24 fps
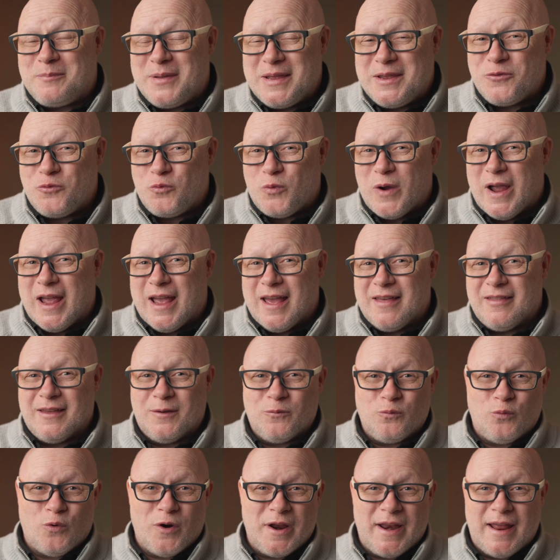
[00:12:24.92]
be aware
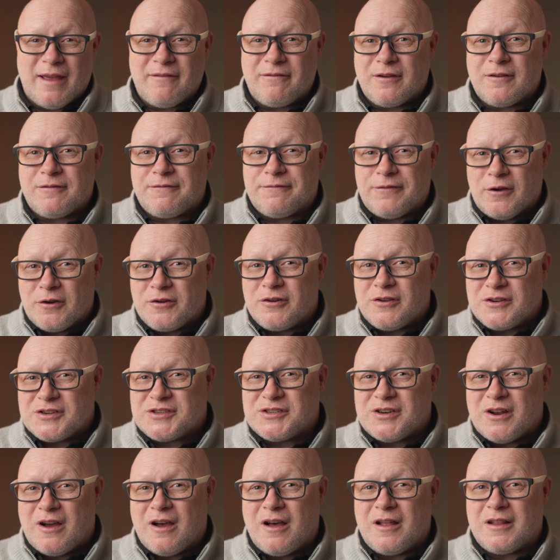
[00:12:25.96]
that whatever photo
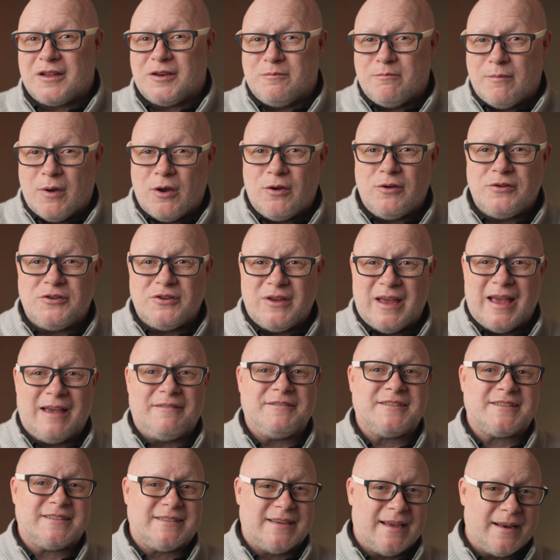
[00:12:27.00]
style and mode you
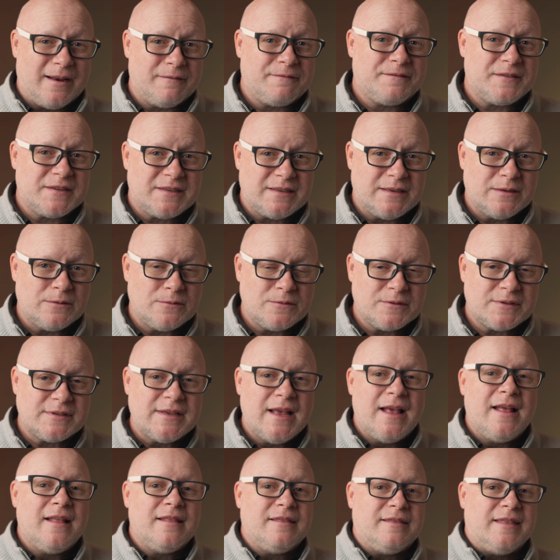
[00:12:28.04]
have set up for stills,
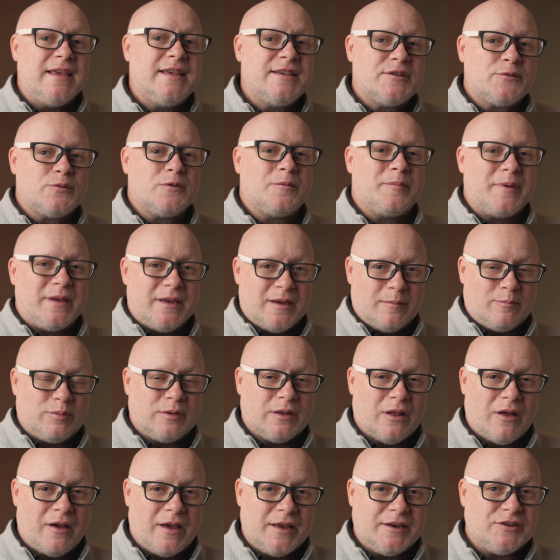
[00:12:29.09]
these will be
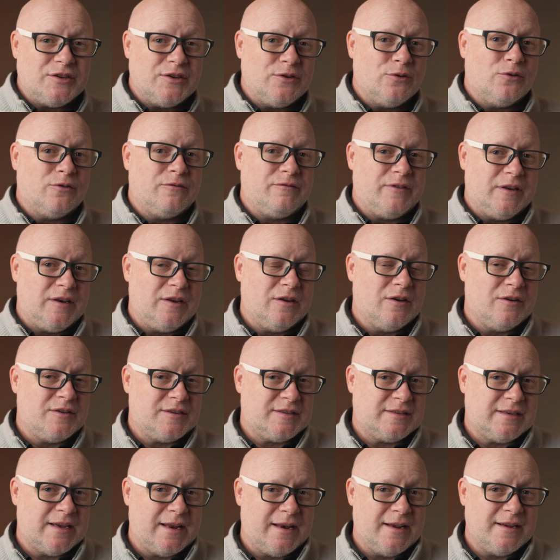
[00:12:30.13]
applied to your video
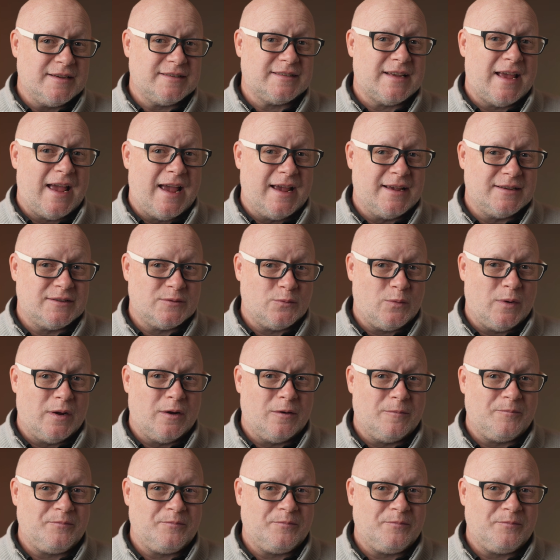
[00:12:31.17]
settings as well.